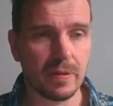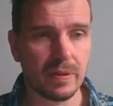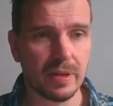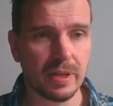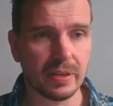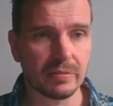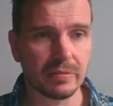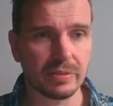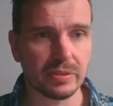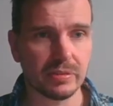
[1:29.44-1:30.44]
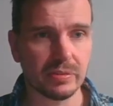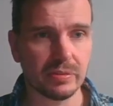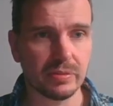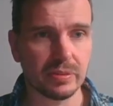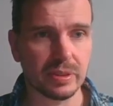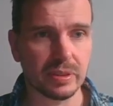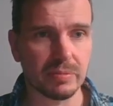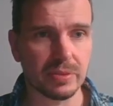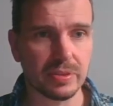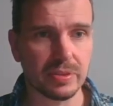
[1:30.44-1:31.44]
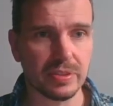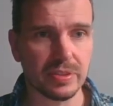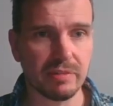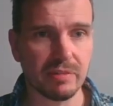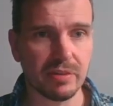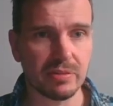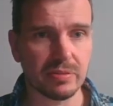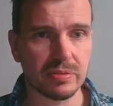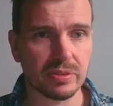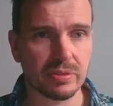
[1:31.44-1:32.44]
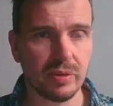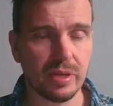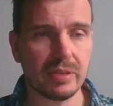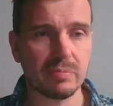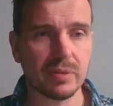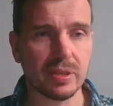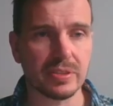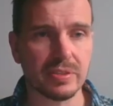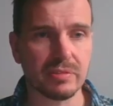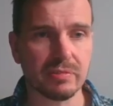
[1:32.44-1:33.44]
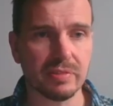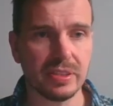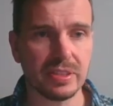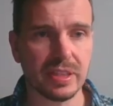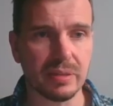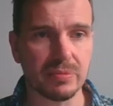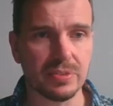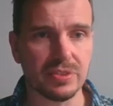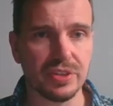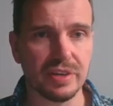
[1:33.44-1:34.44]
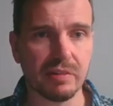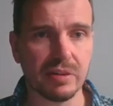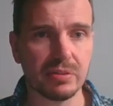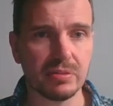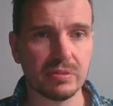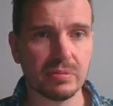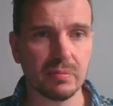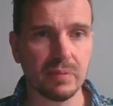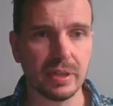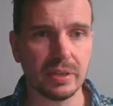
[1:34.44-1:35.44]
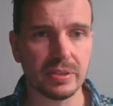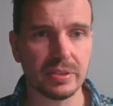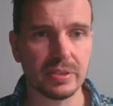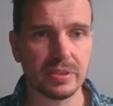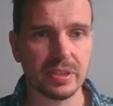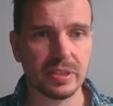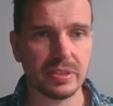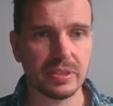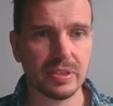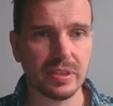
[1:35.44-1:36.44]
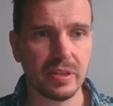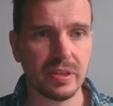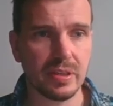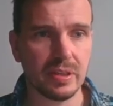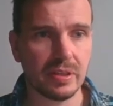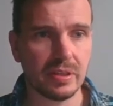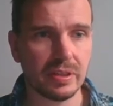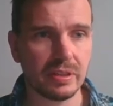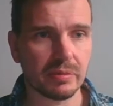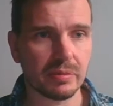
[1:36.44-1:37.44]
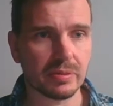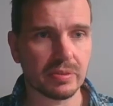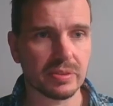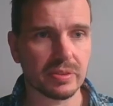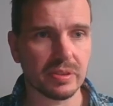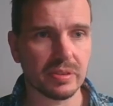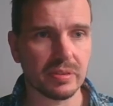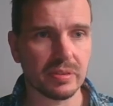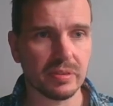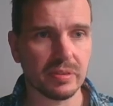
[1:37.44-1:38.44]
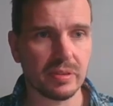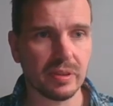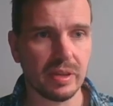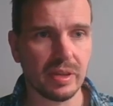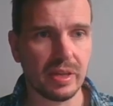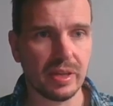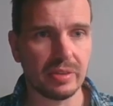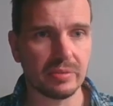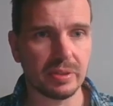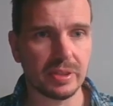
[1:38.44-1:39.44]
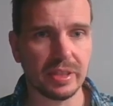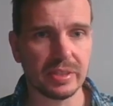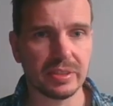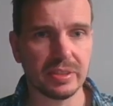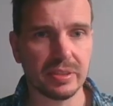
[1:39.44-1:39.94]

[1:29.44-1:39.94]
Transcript: negative 2 times 0 squared plus 3 times 0 minus 6 equals, and we get,